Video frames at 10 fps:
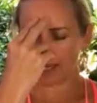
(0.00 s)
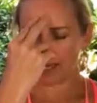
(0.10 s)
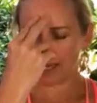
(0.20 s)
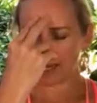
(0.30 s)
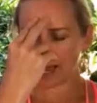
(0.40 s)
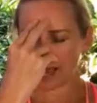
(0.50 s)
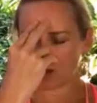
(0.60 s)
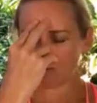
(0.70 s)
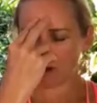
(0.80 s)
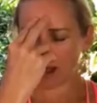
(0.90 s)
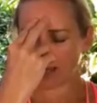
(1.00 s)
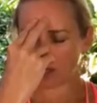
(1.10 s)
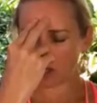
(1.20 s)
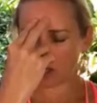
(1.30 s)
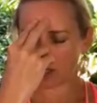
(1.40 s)
Inhale
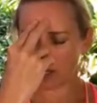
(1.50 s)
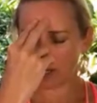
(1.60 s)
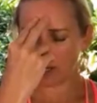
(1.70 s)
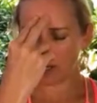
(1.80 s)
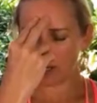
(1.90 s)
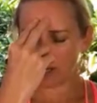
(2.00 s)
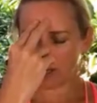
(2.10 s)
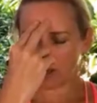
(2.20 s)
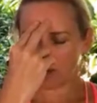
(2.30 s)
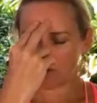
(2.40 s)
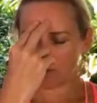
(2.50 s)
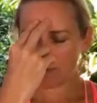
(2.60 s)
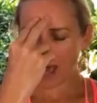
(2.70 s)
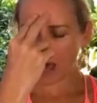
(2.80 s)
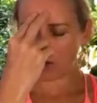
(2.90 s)
right. From
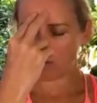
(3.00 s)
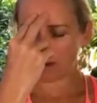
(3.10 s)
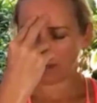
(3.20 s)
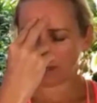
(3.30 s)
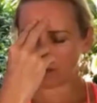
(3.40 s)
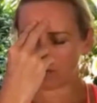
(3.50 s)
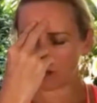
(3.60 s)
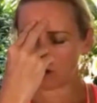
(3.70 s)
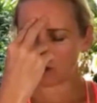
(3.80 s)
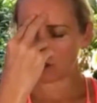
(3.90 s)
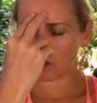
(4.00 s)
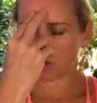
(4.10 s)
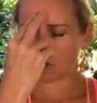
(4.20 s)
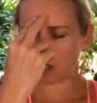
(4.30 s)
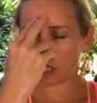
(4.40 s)
the outer ring of the
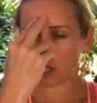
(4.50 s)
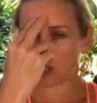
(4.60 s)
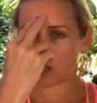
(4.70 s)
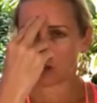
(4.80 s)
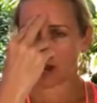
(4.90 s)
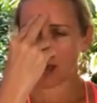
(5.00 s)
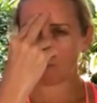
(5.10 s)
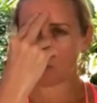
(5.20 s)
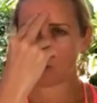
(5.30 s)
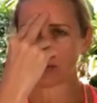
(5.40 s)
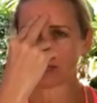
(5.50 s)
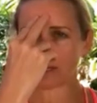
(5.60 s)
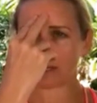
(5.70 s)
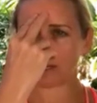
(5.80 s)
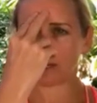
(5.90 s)
nostril to the third eye
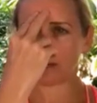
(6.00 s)
point.